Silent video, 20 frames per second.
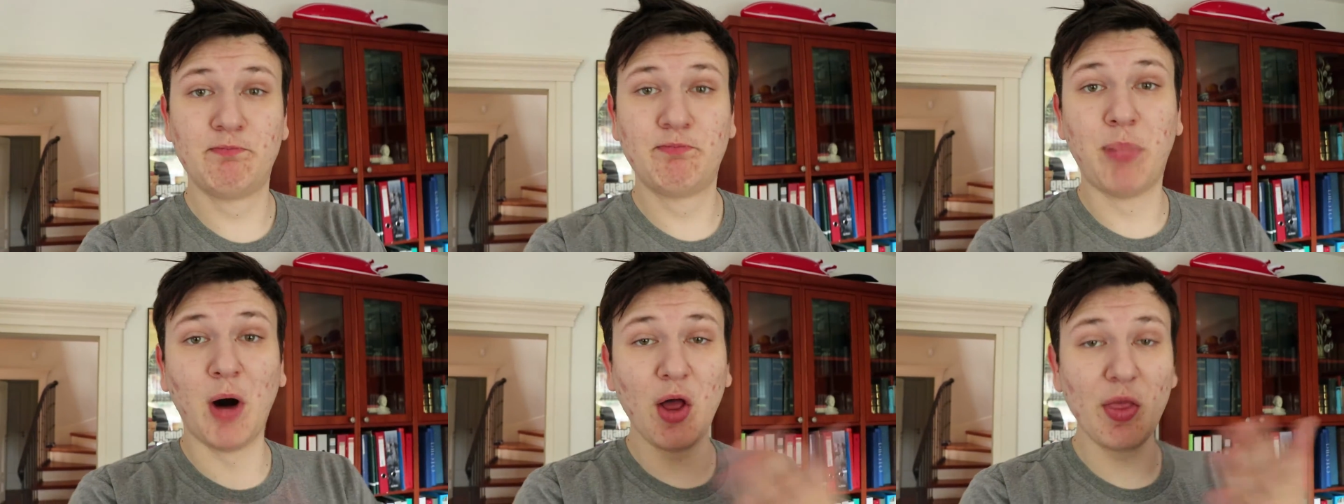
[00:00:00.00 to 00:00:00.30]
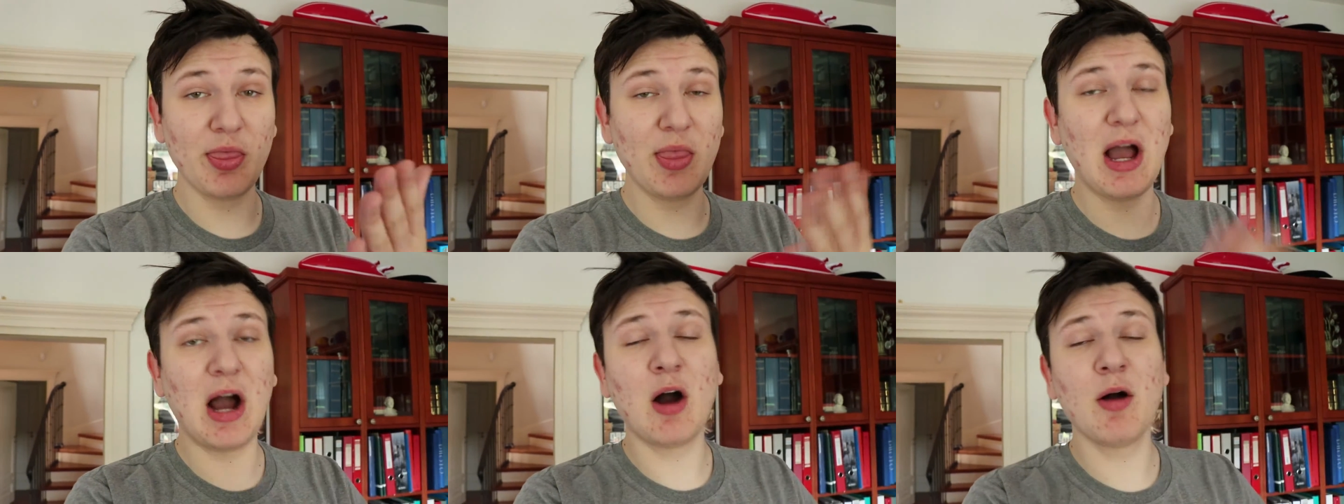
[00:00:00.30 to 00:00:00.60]

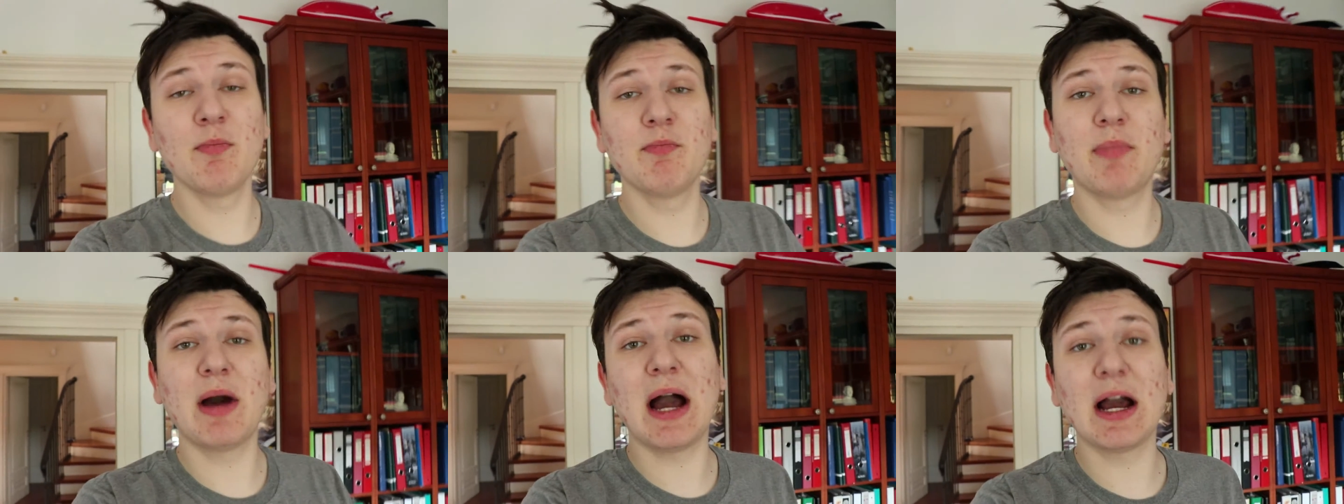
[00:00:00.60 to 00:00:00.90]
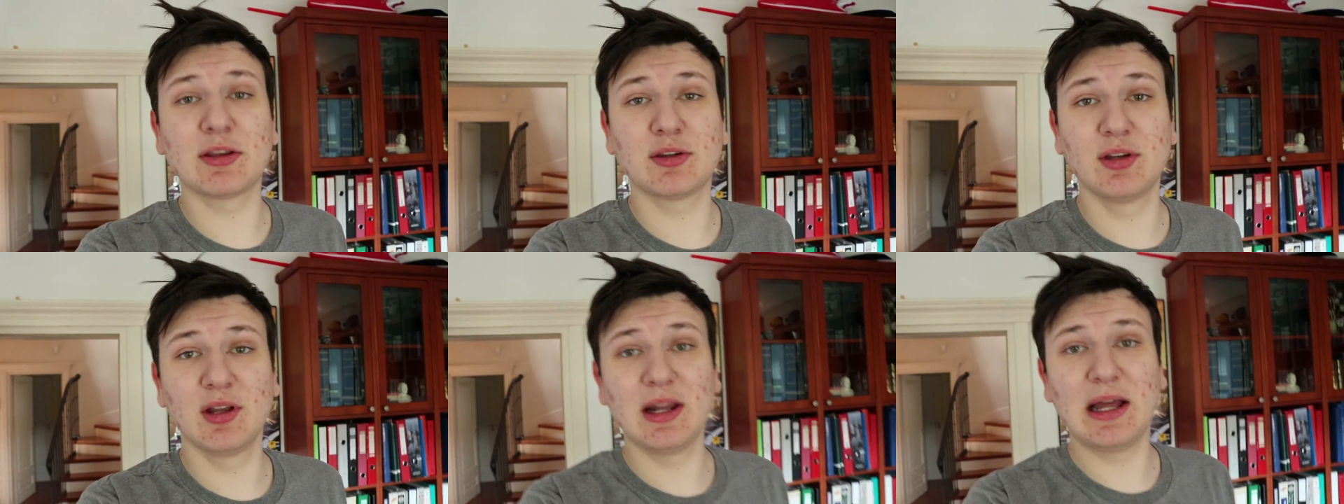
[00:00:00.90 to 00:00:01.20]
But now I'm
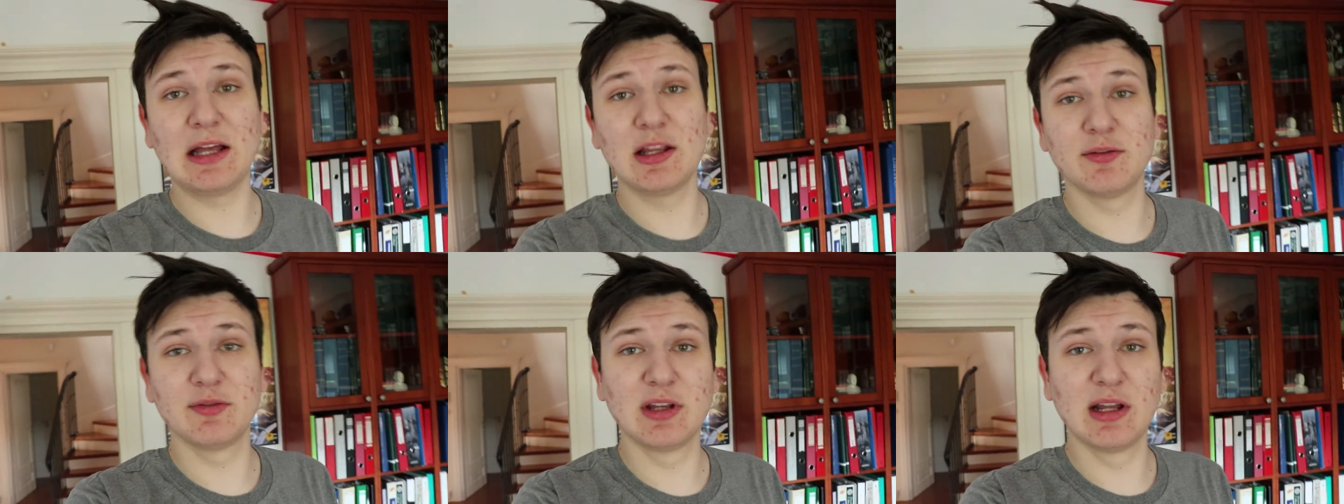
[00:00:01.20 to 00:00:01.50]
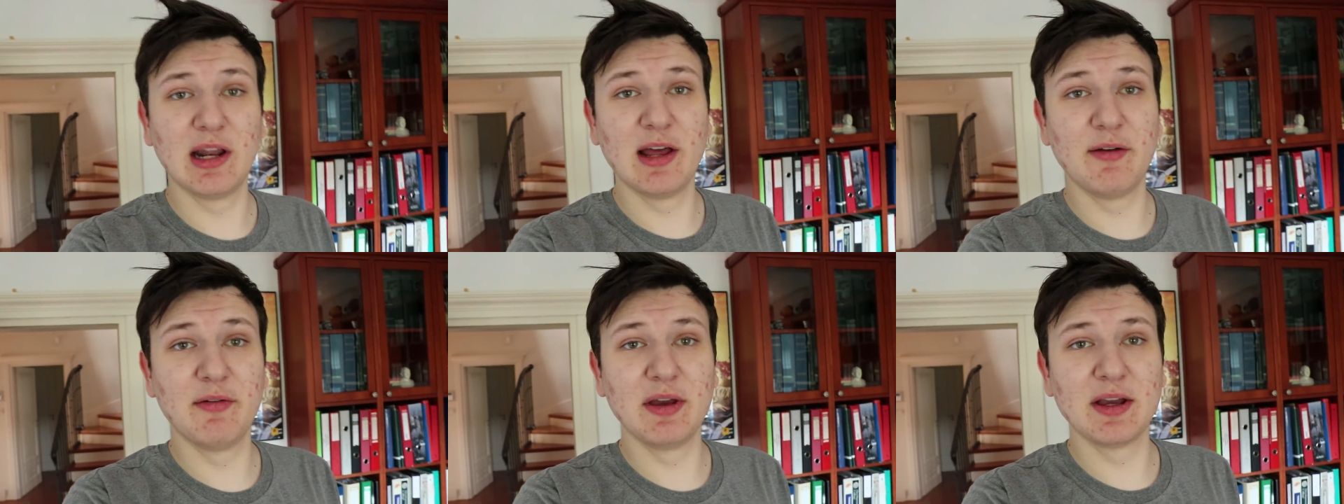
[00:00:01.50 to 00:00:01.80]
back to Land of the
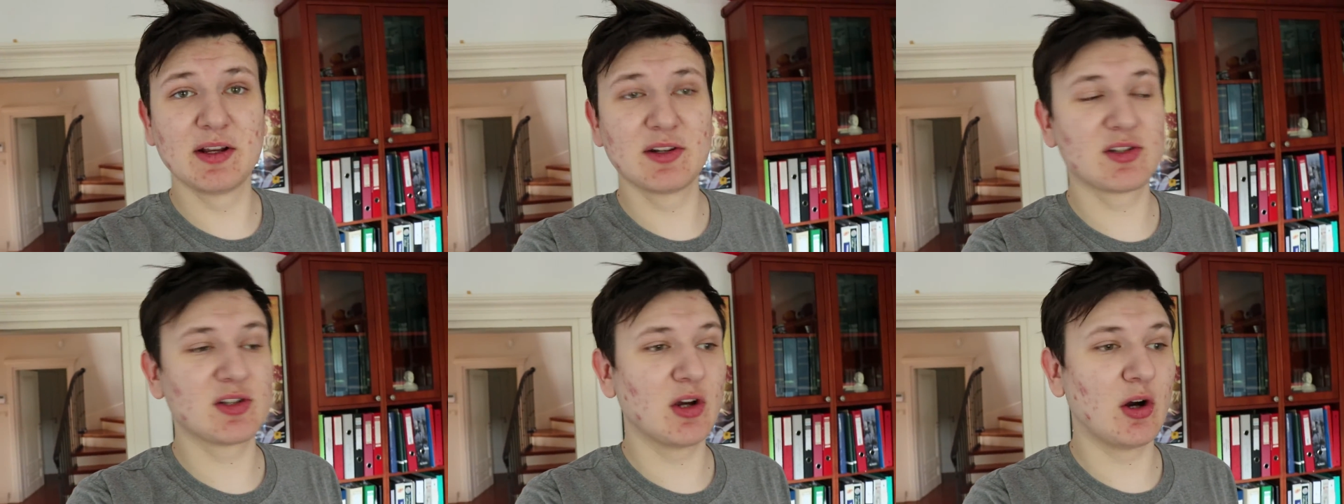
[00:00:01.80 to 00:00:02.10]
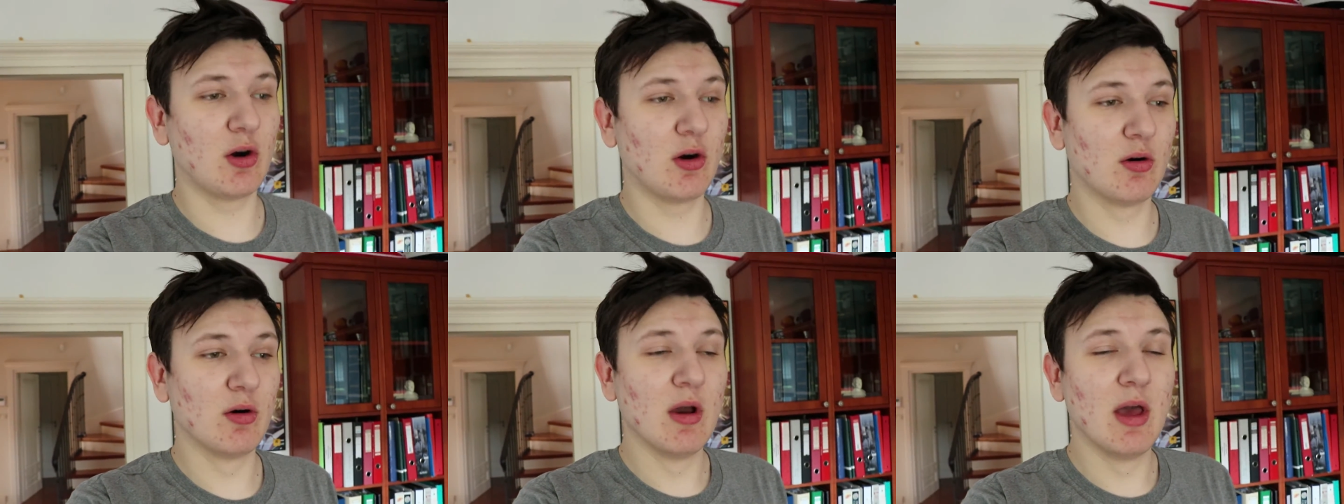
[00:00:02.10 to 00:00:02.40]
Living,
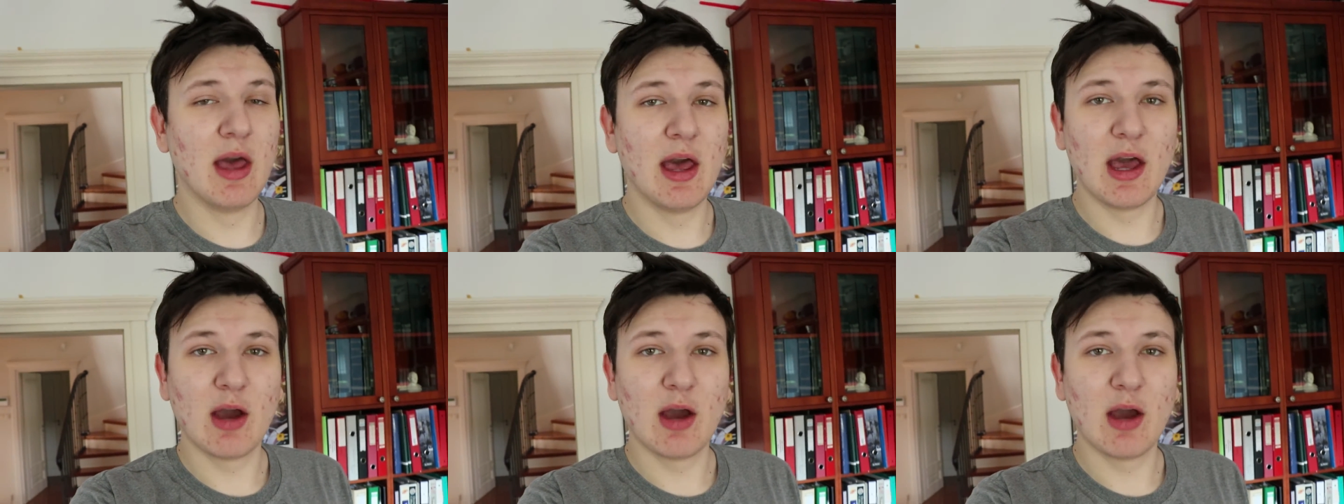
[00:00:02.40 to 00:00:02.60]
so